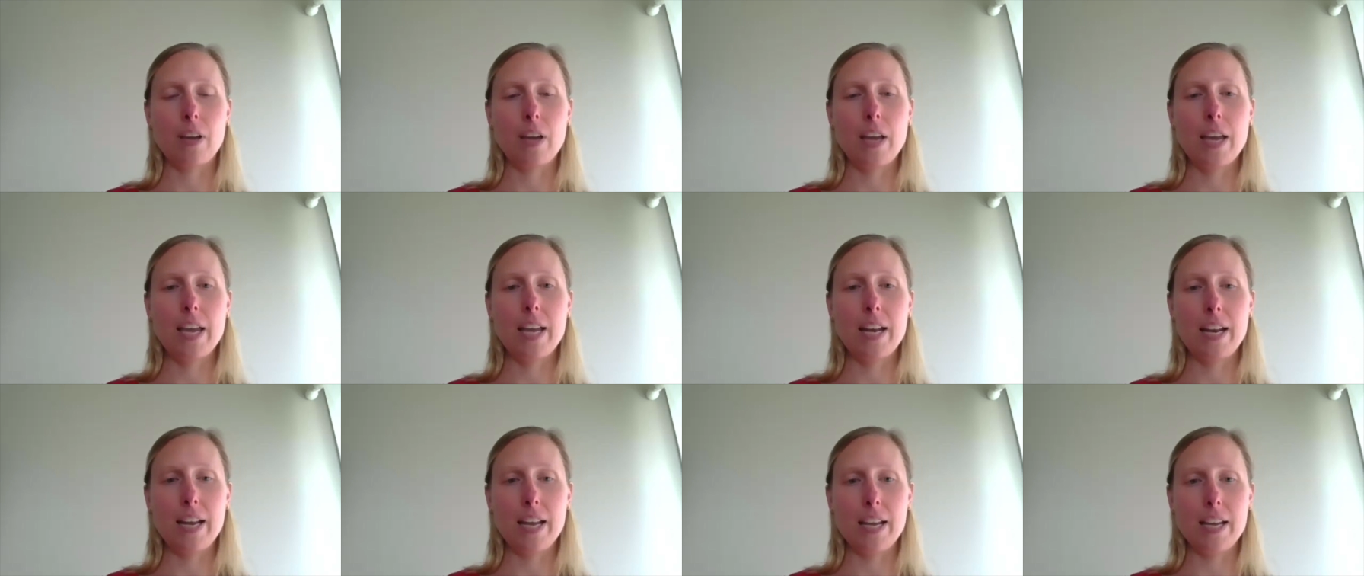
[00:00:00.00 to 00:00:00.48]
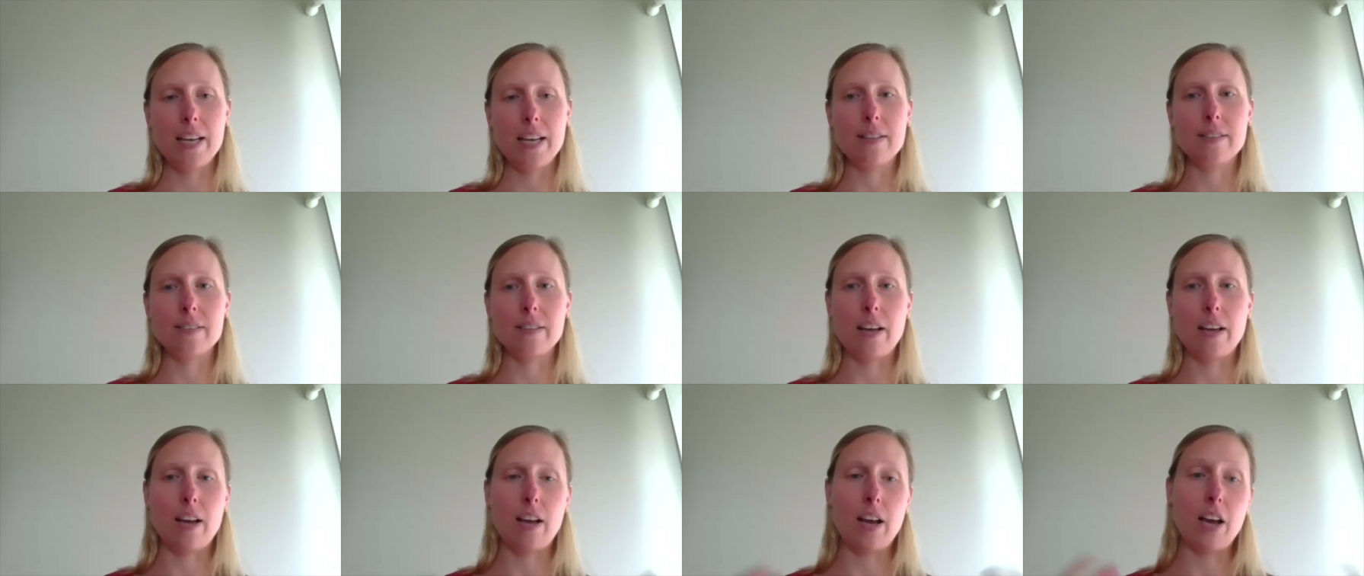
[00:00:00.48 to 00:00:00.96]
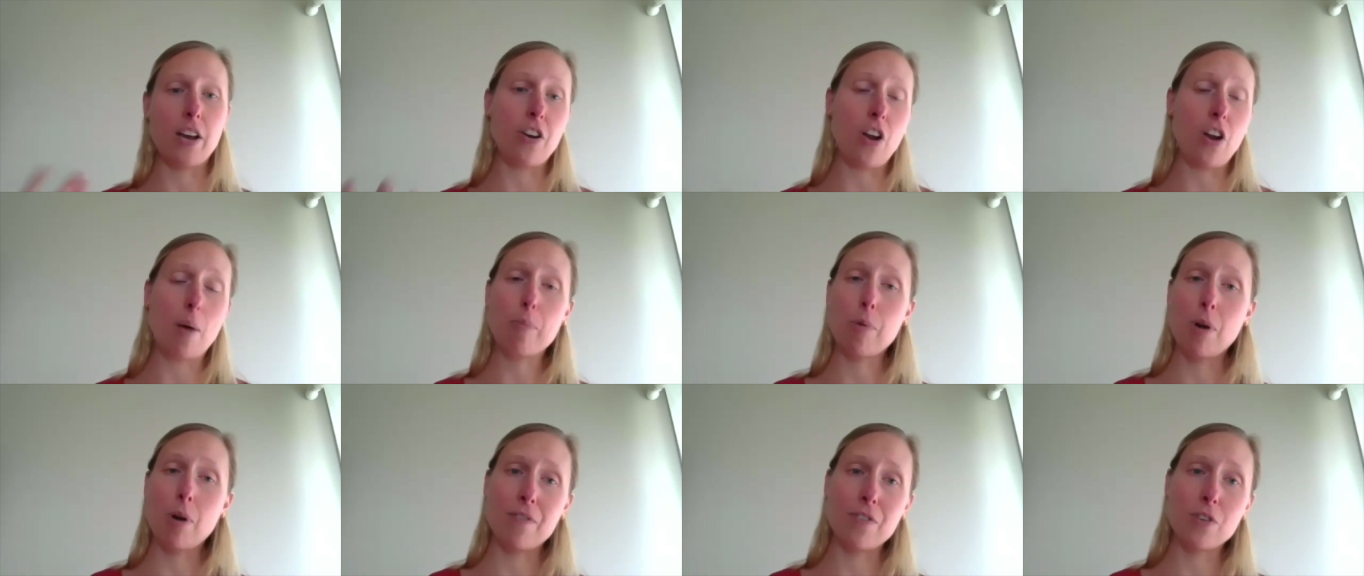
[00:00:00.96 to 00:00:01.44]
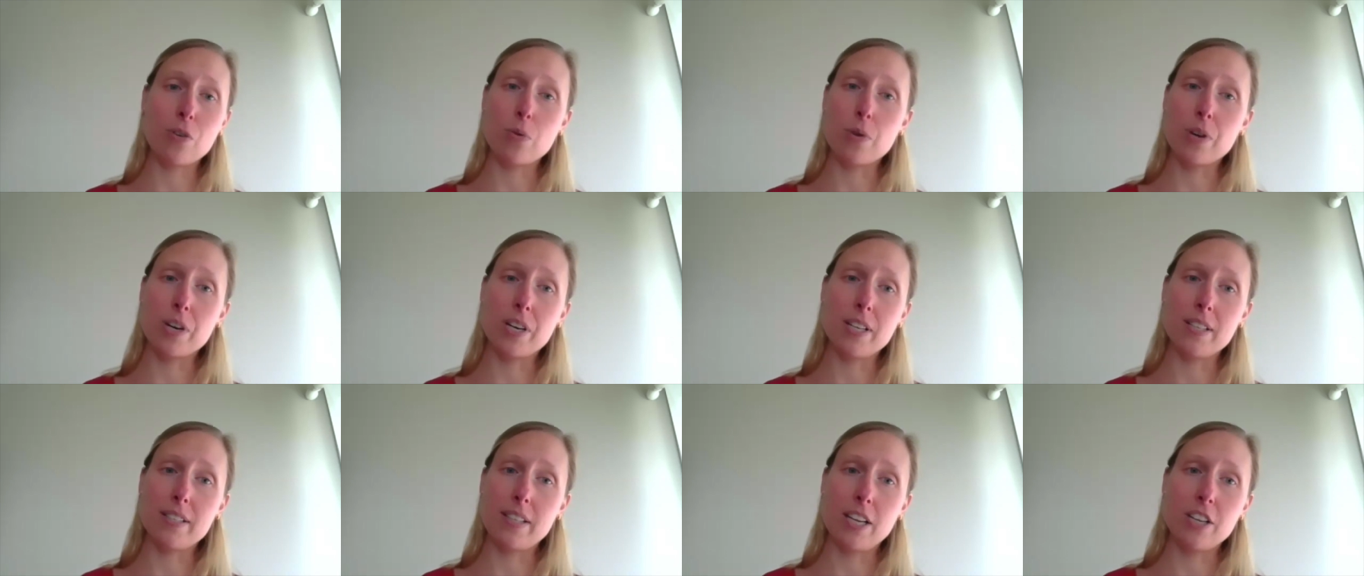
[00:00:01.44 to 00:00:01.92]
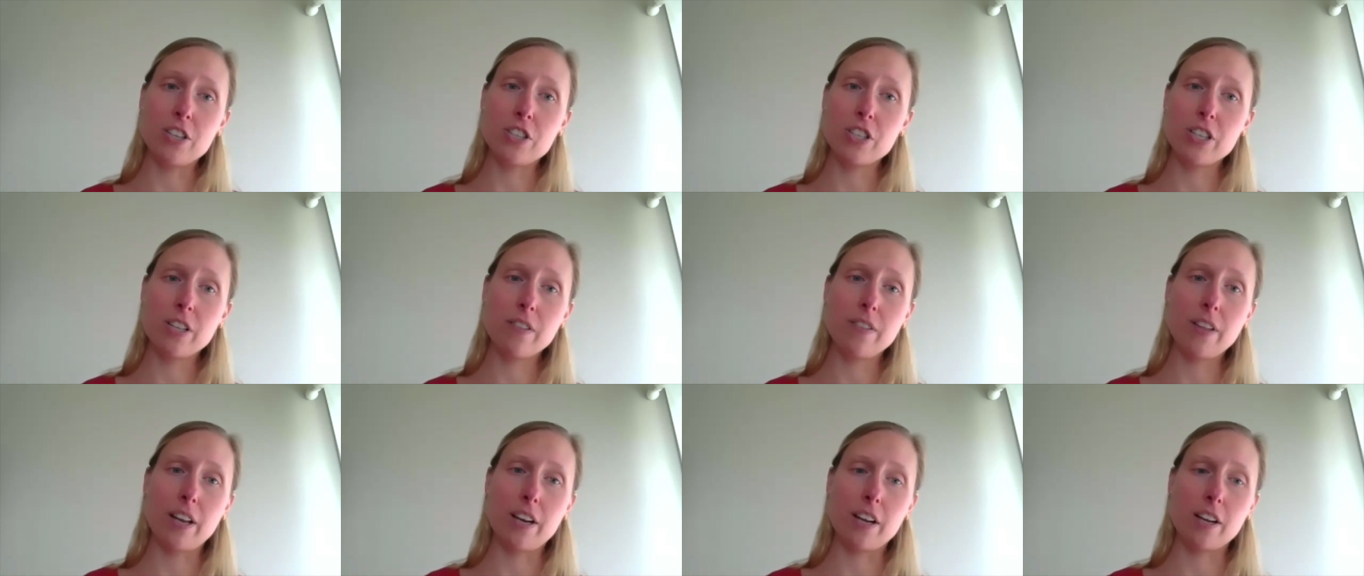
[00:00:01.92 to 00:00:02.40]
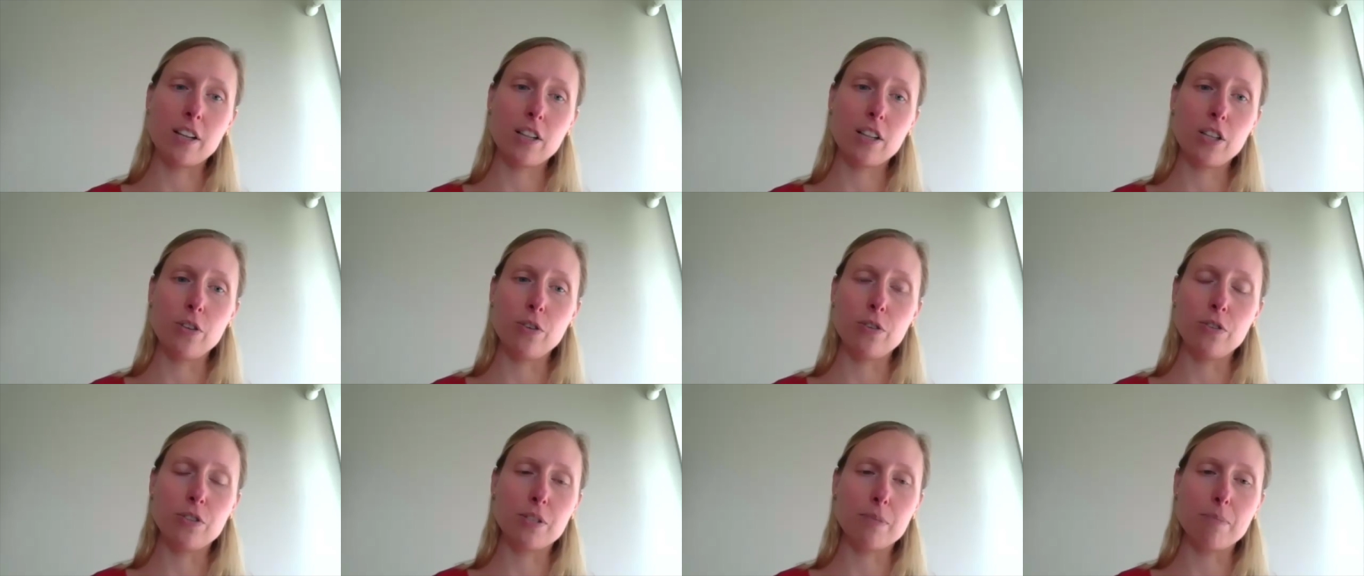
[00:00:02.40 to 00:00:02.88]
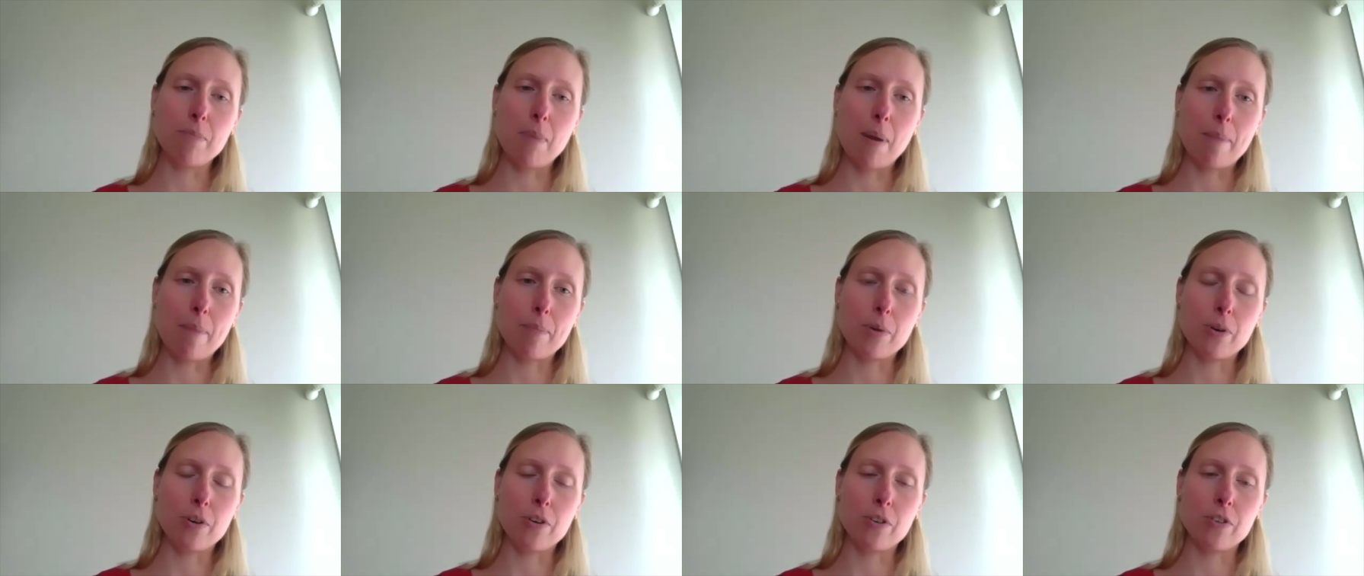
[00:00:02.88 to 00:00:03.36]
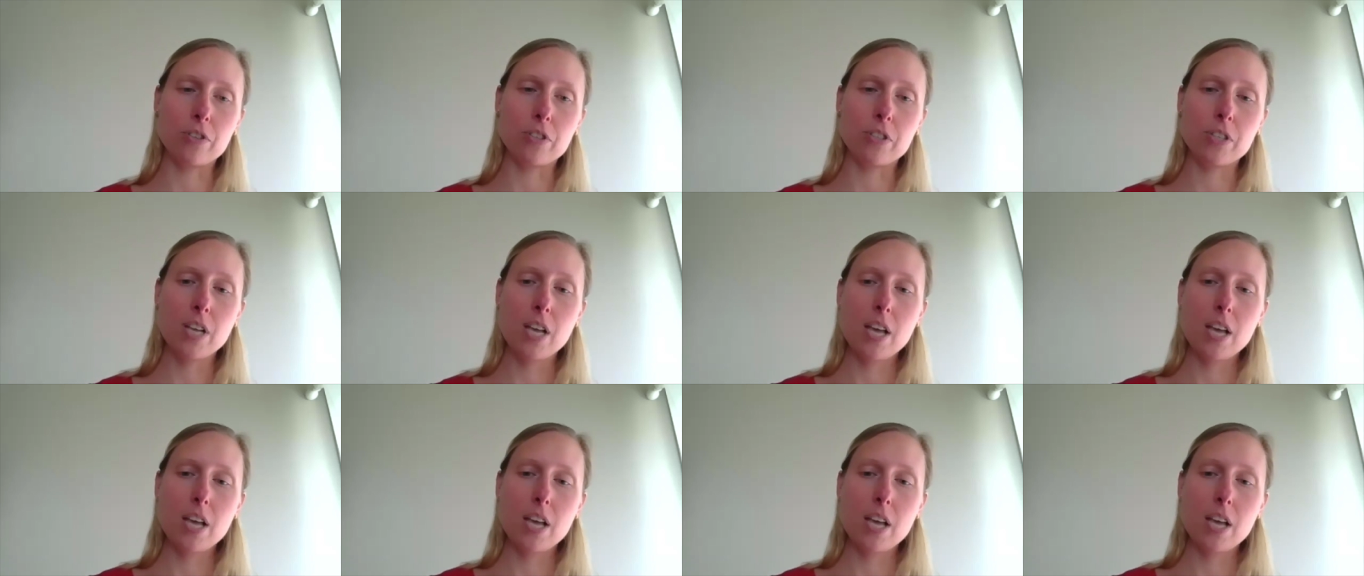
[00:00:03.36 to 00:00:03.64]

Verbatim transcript: it is a, a, nonprofit organization that includes members